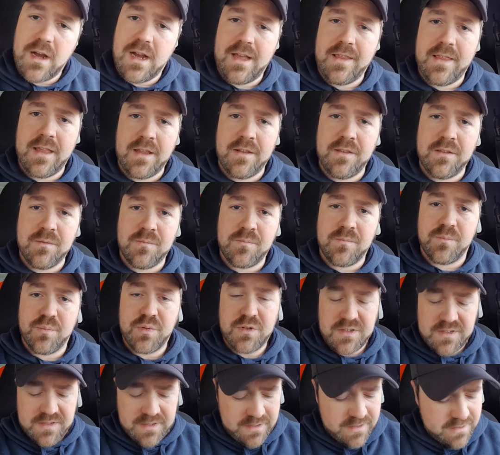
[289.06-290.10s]
I then
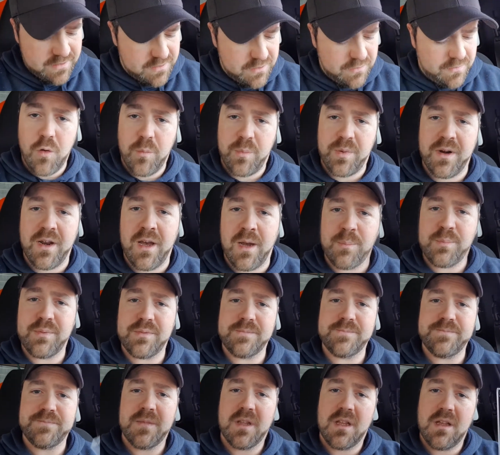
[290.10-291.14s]
proceeded to open up
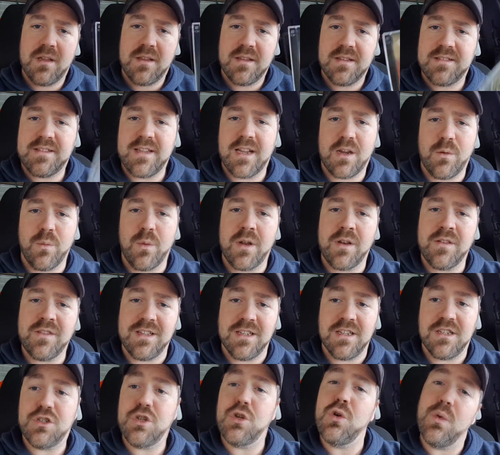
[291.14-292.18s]
the second one,
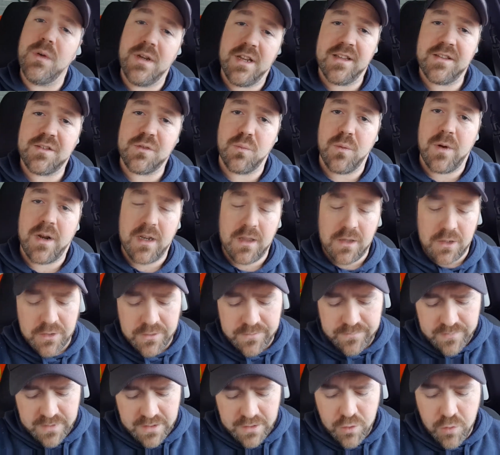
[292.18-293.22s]
the 2 disc Red
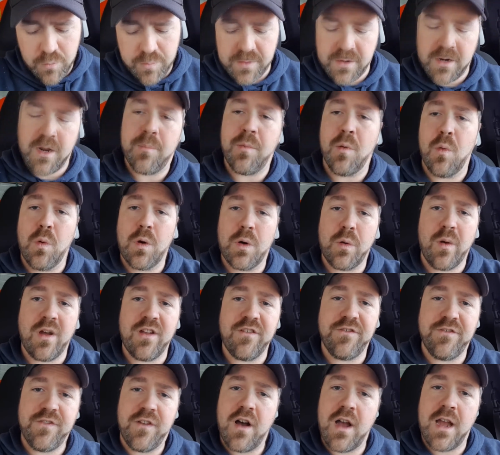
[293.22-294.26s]
Alert. I open it up and what do I
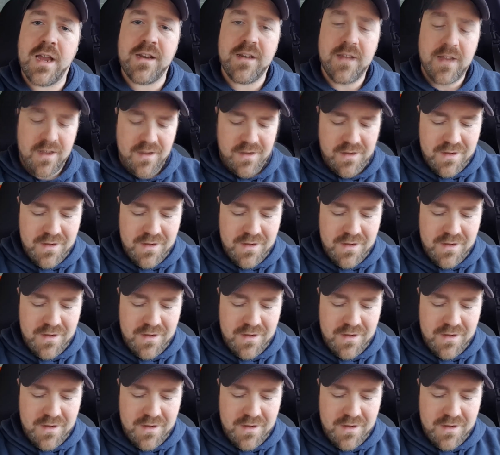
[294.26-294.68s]
find?